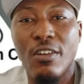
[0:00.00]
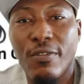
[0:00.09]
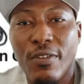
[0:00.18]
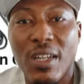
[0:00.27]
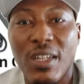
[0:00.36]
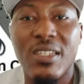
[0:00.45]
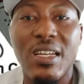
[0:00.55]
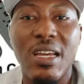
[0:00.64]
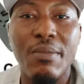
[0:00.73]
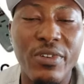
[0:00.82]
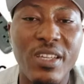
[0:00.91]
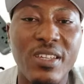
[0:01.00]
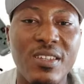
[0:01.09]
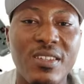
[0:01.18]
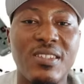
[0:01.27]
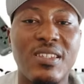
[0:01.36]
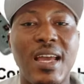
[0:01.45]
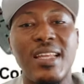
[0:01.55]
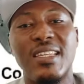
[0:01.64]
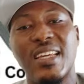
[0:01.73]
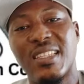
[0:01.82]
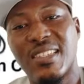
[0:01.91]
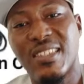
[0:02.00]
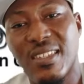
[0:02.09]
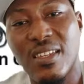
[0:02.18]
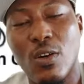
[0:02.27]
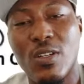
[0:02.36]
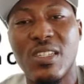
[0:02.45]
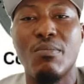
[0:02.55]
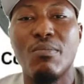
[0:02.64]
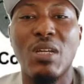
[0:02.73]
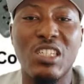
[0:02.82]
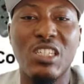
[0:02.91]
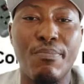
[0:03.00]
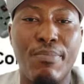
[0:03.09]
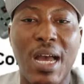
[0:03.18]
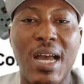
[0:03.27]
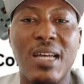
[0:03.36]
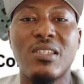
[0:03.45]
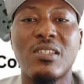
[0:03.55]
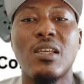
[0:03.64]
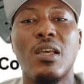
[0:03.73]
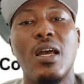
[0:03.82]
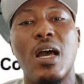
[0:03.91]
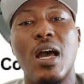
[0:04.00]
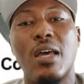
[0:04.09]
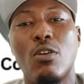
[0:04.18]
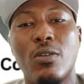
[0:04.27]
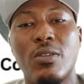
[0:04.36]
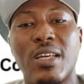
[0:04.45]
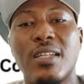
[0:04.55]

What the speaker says: debris, they are dirt on these machine parts and all that.